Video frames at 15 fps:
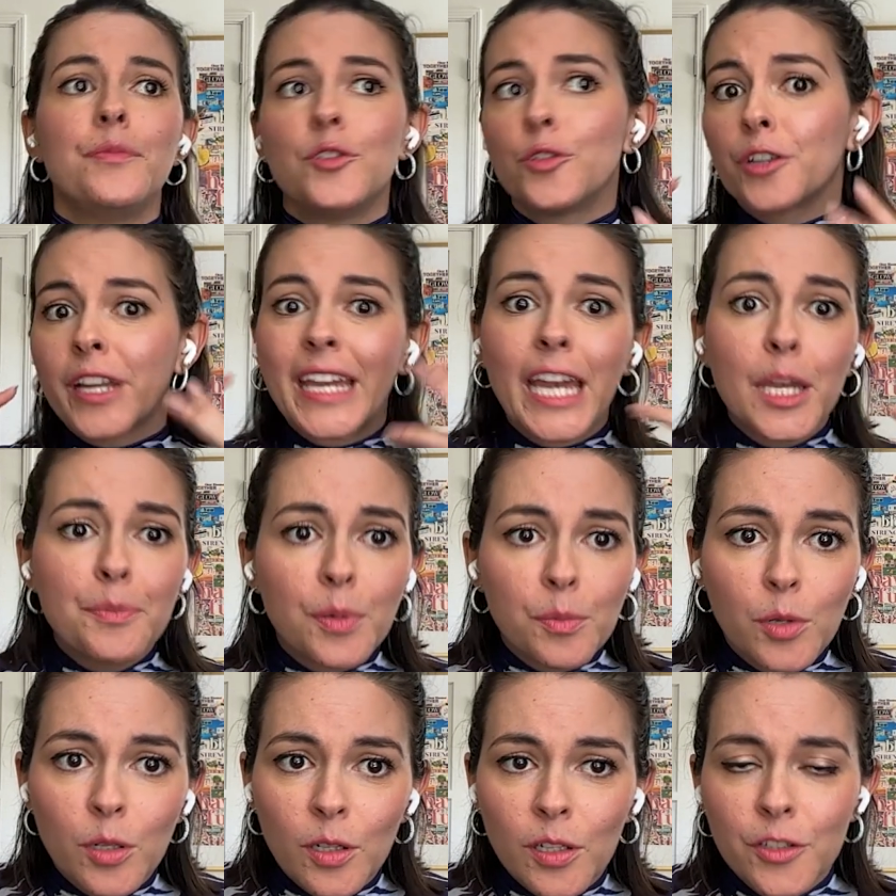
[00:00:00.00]
you're
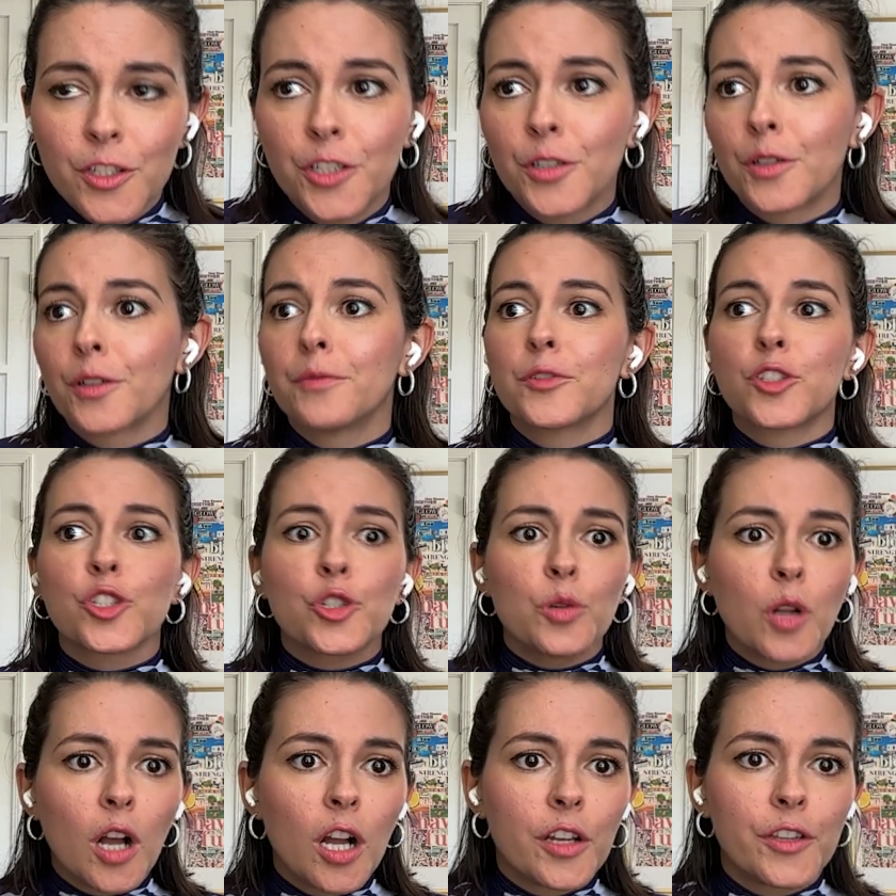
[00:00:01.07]
capable, you're
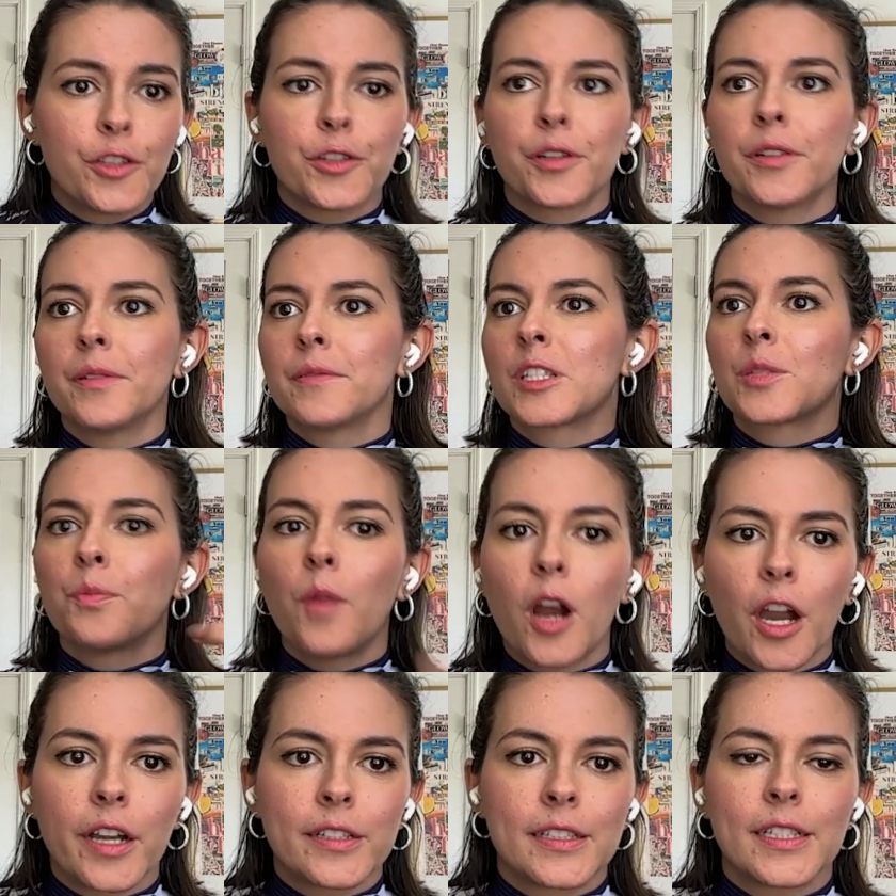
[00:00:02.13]
strong, you're
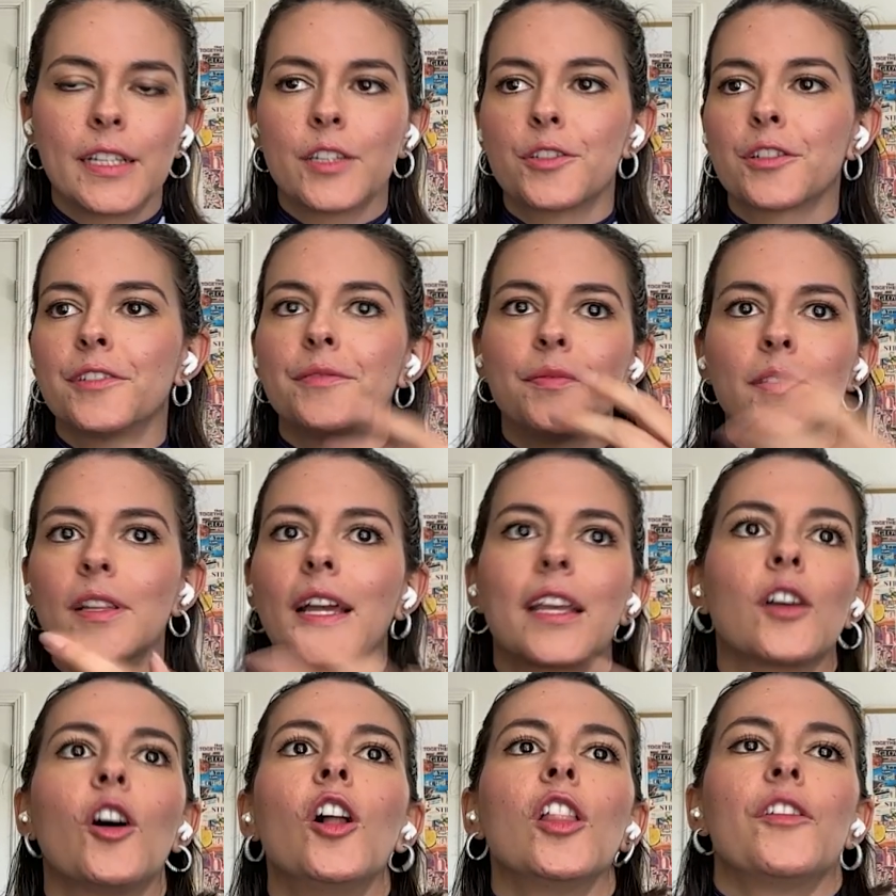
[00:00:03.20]
smart, like you're
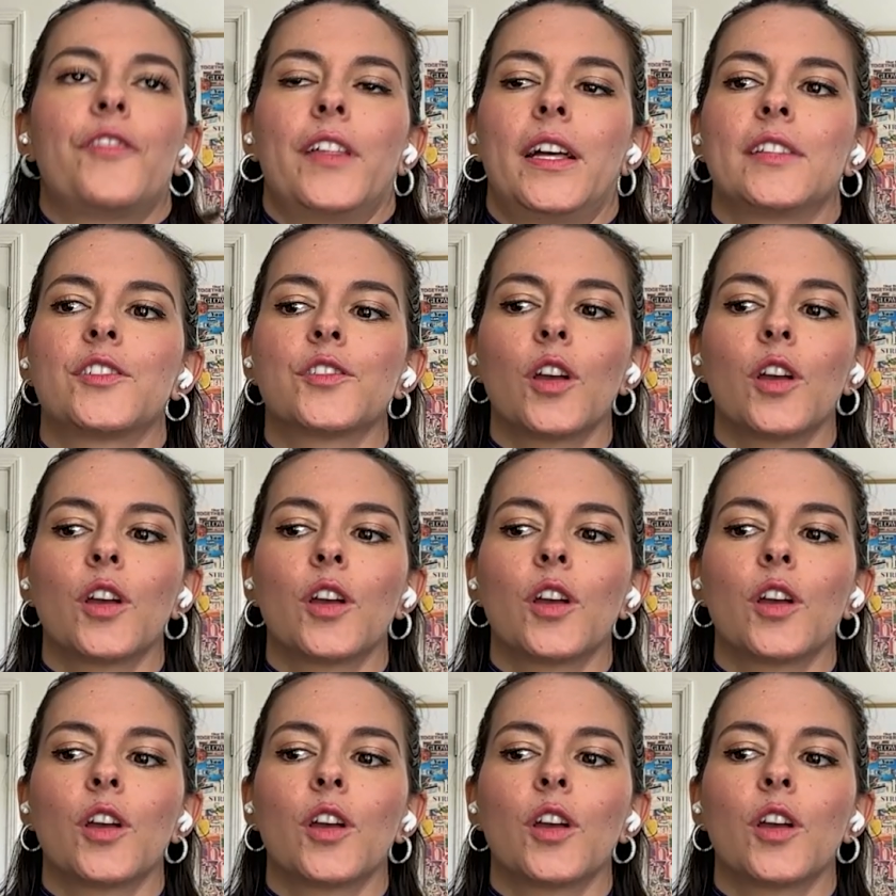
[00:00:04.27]
like all of that.